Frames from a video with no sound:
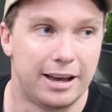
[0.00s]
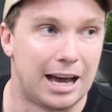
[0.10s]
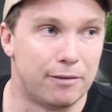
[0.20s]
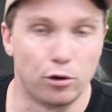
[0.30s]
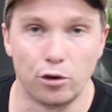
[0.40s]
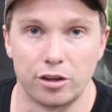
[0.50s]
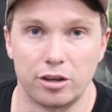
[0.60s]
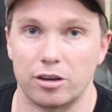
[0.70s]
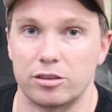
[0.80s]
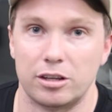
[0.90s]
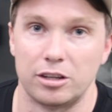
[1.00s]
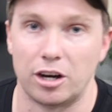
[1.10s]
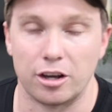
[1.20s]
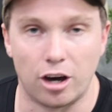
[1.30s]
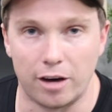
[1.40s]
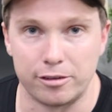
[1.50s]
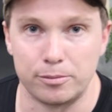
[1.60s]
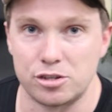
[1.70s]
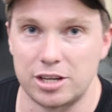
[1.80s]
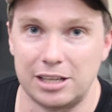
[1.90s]
have all the you know, coffee
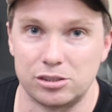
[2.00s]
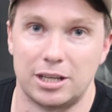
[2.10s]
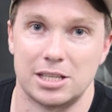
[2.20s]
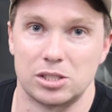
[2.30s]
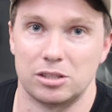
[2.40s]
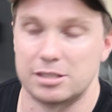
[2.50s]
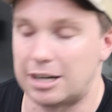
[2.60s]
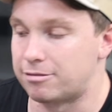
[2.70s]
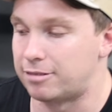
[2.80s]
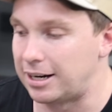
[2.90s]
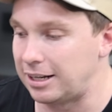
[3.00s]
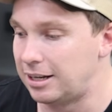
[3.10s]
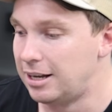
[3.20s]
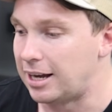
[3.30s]
machines, all that sort of stuff running,